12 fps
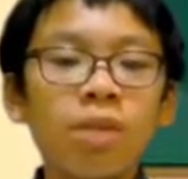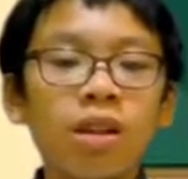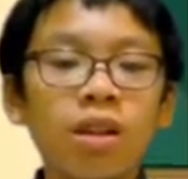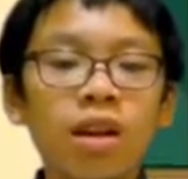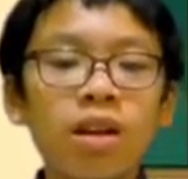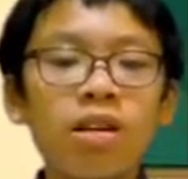
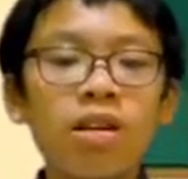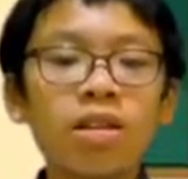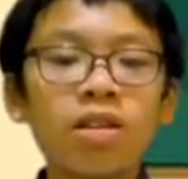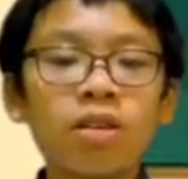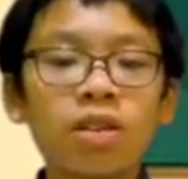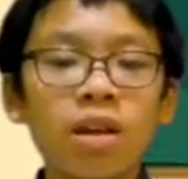Pythagoras
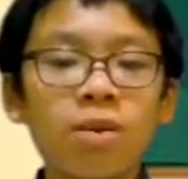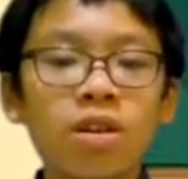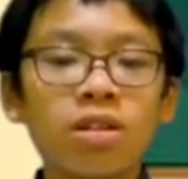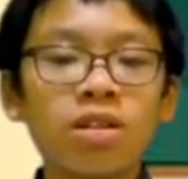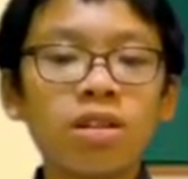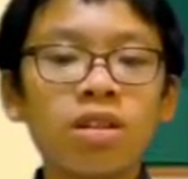of
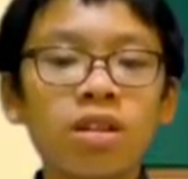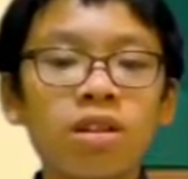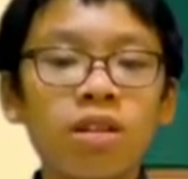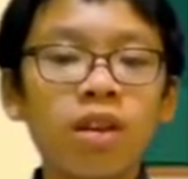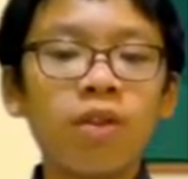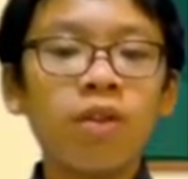Samos is a
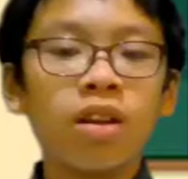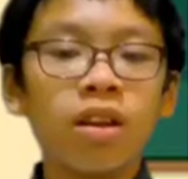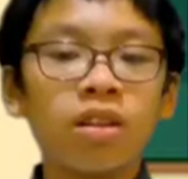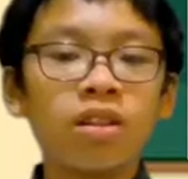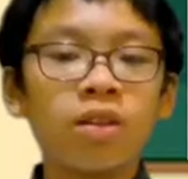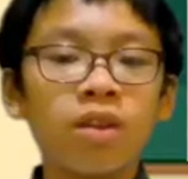Greek
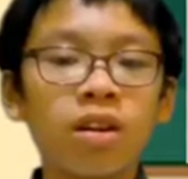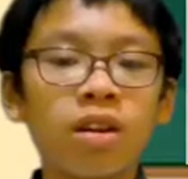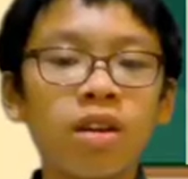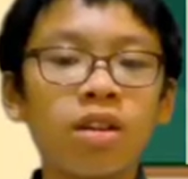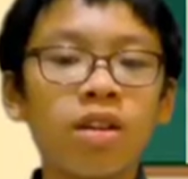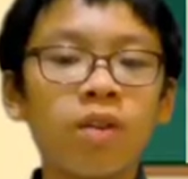philosopher
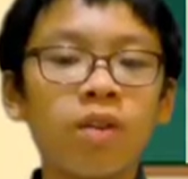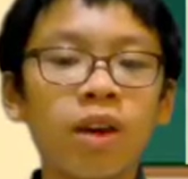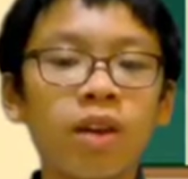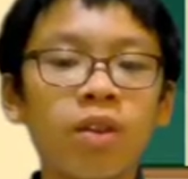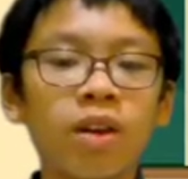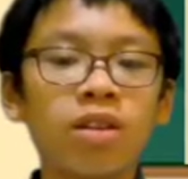in the
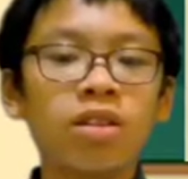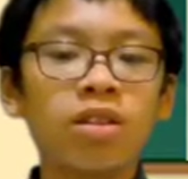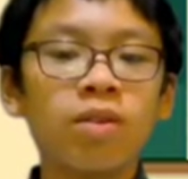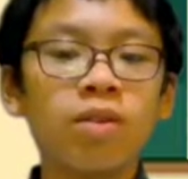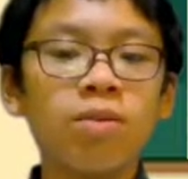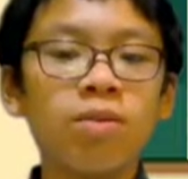
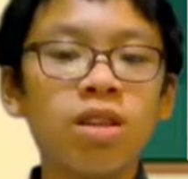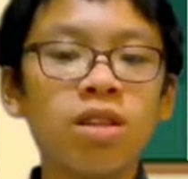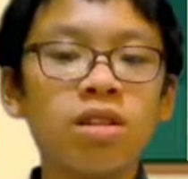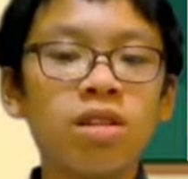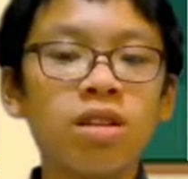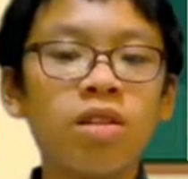570
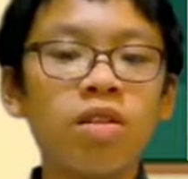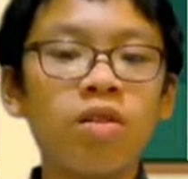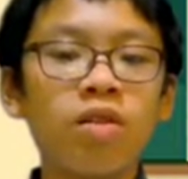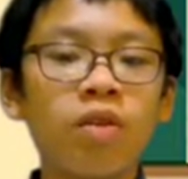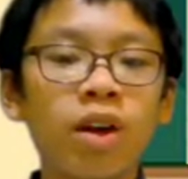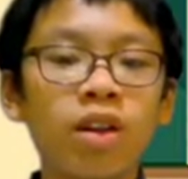BC
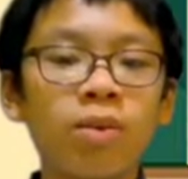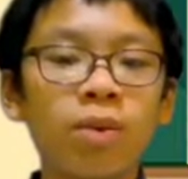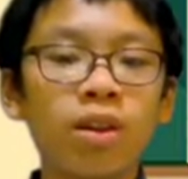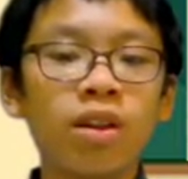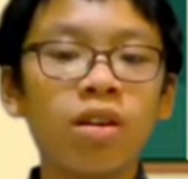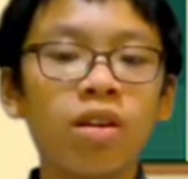who found the
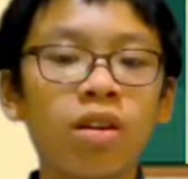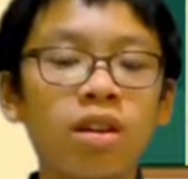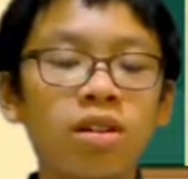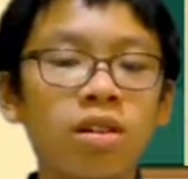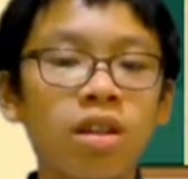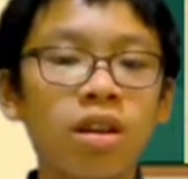
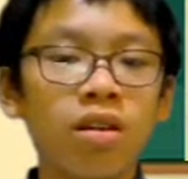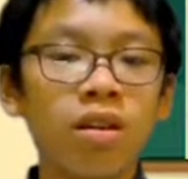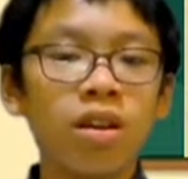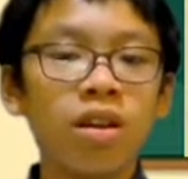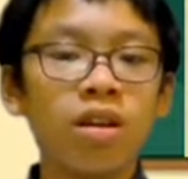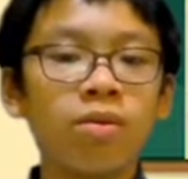Pythagoras
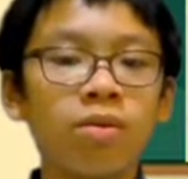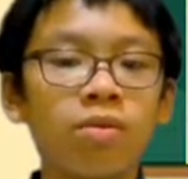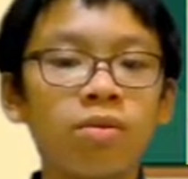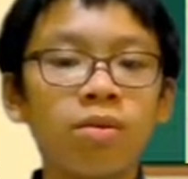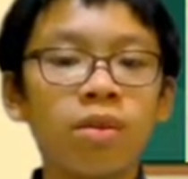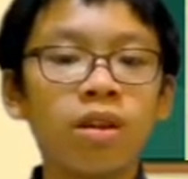theory.
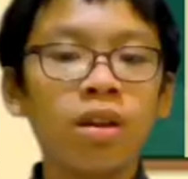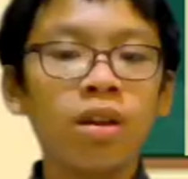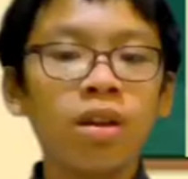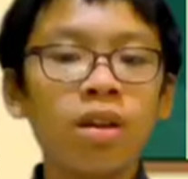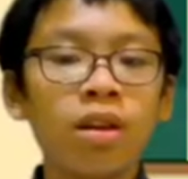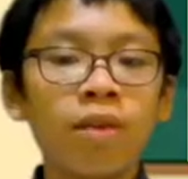
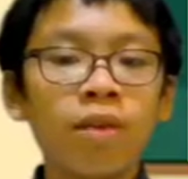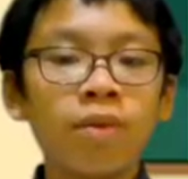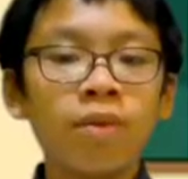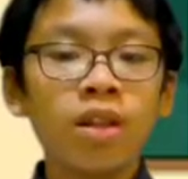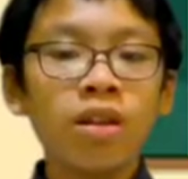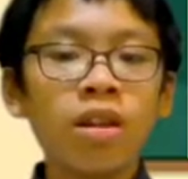
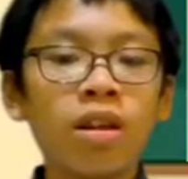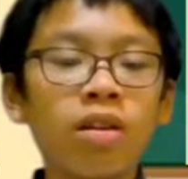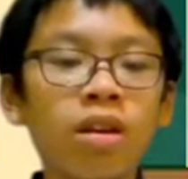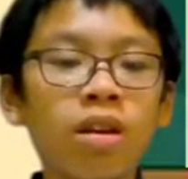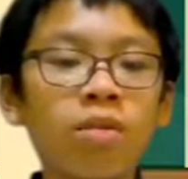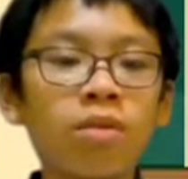The
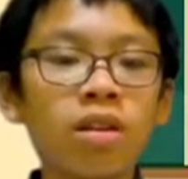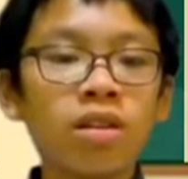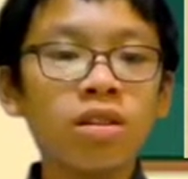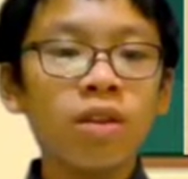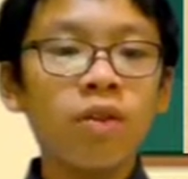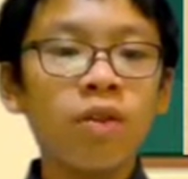theorem
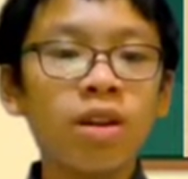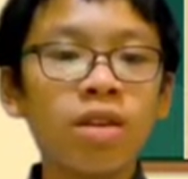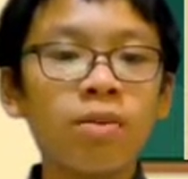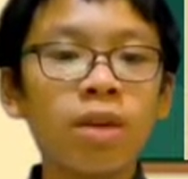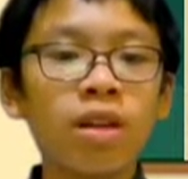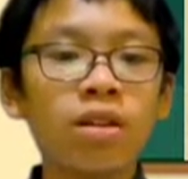is a
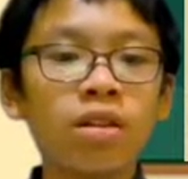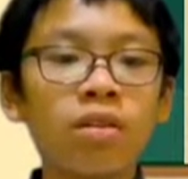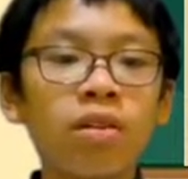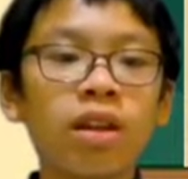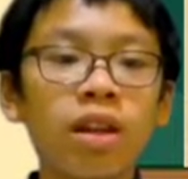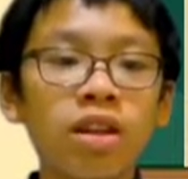fundamental
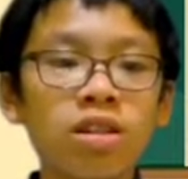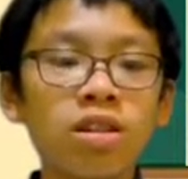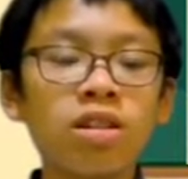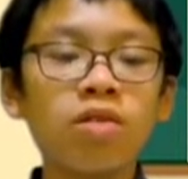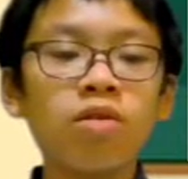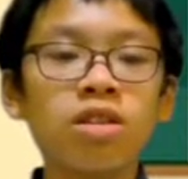
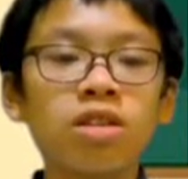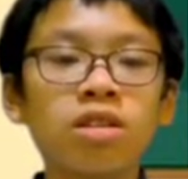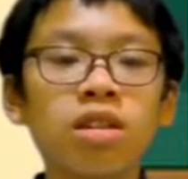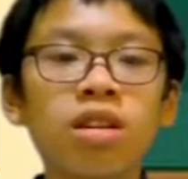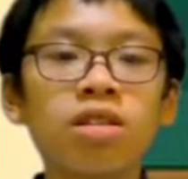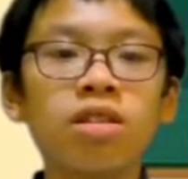relation which
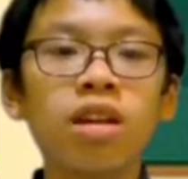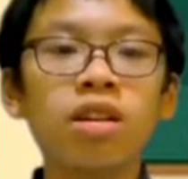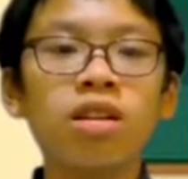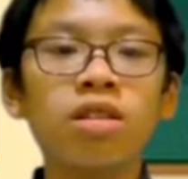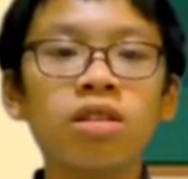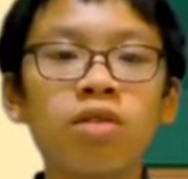states
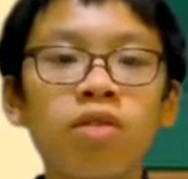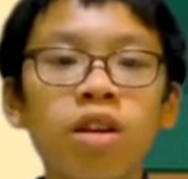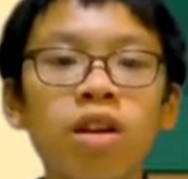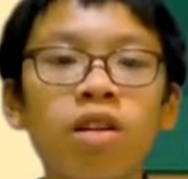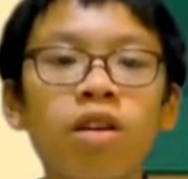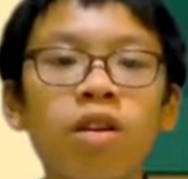that the
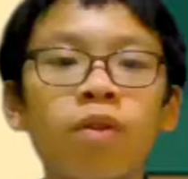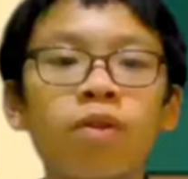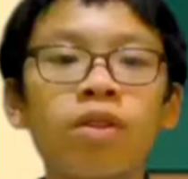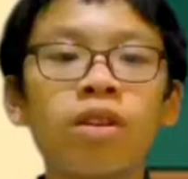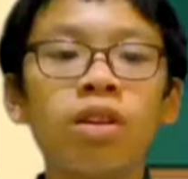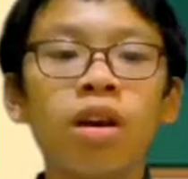square of
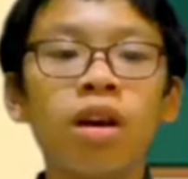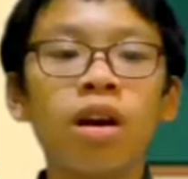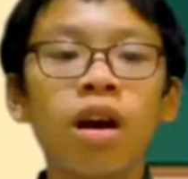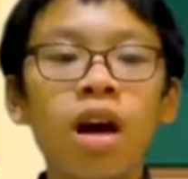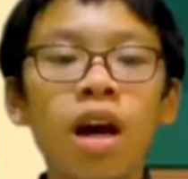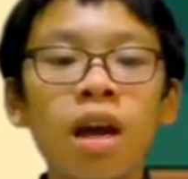the
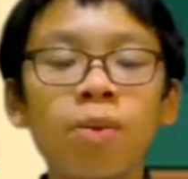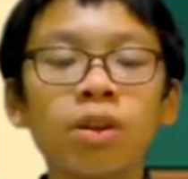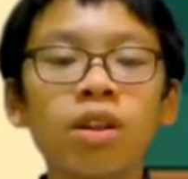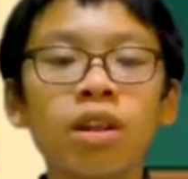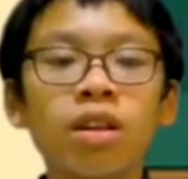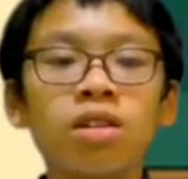
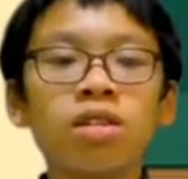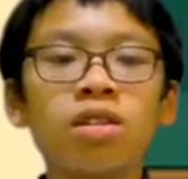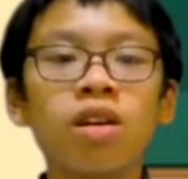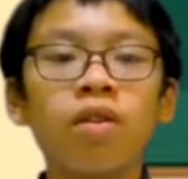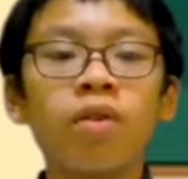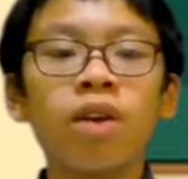hypotenuse
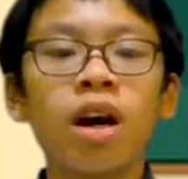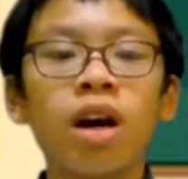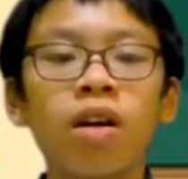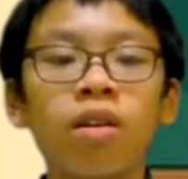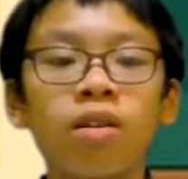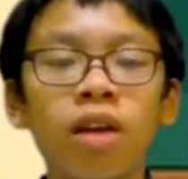of a
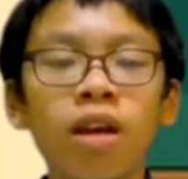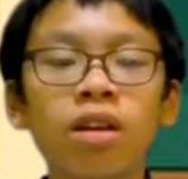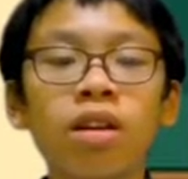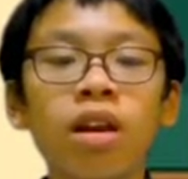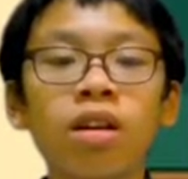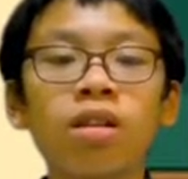right
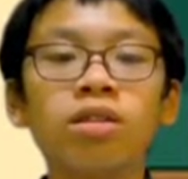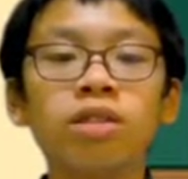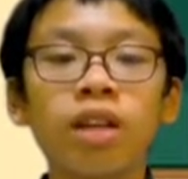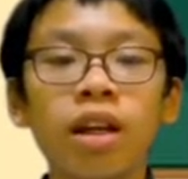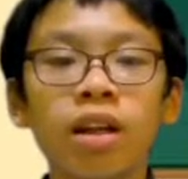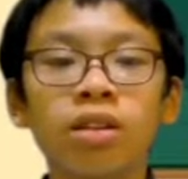angle
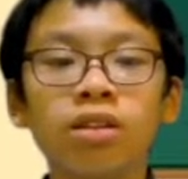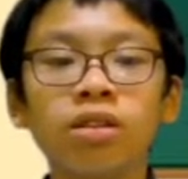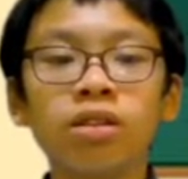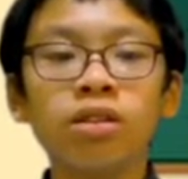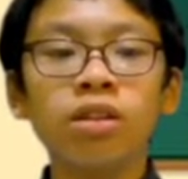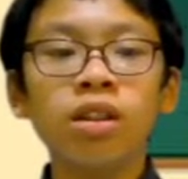
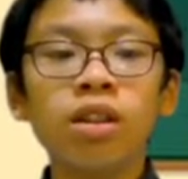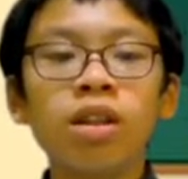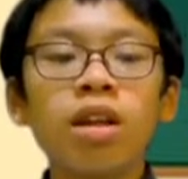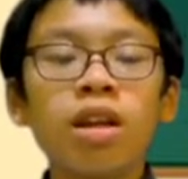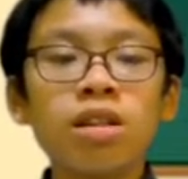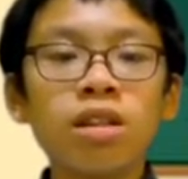triangle
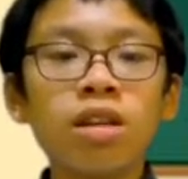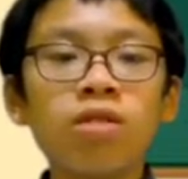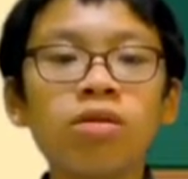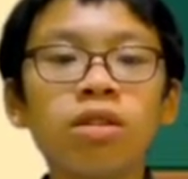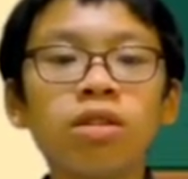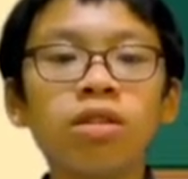is
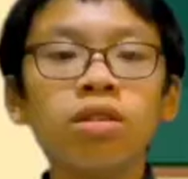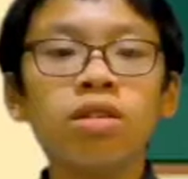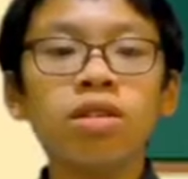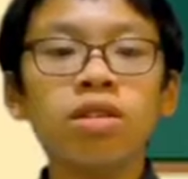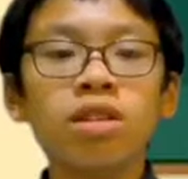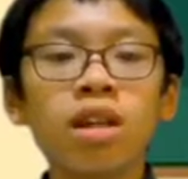equal to
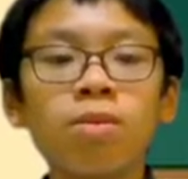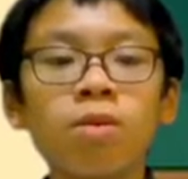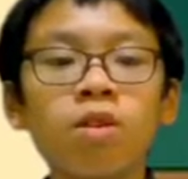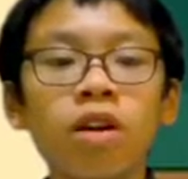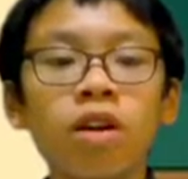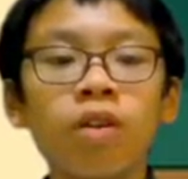the sum
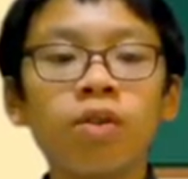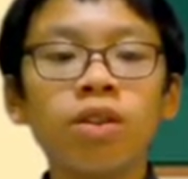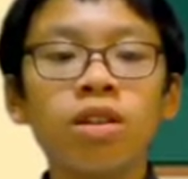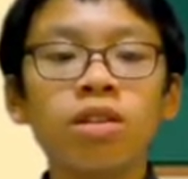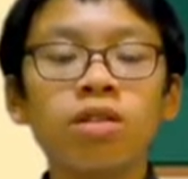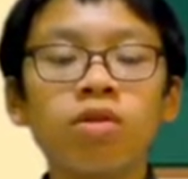of
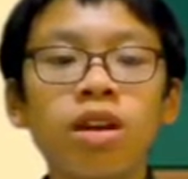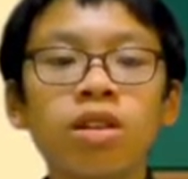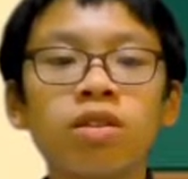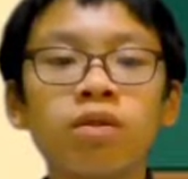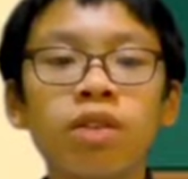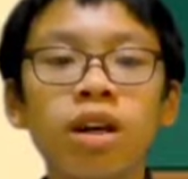the
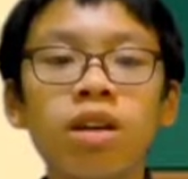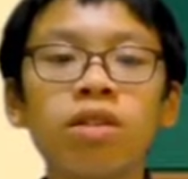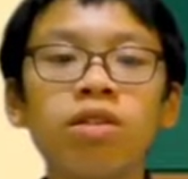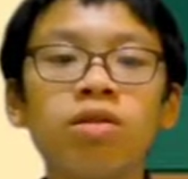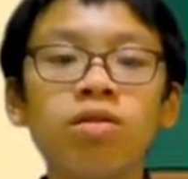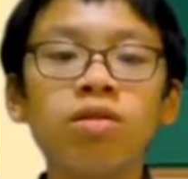squares of the
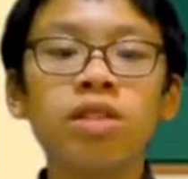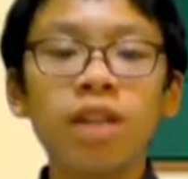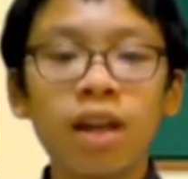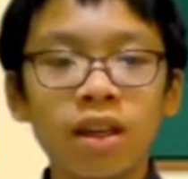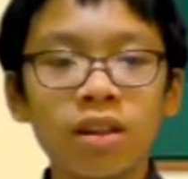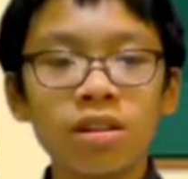other two
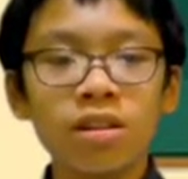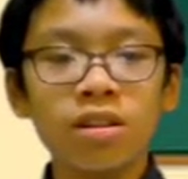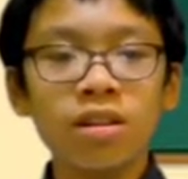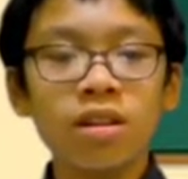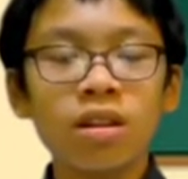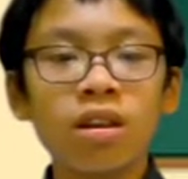sides.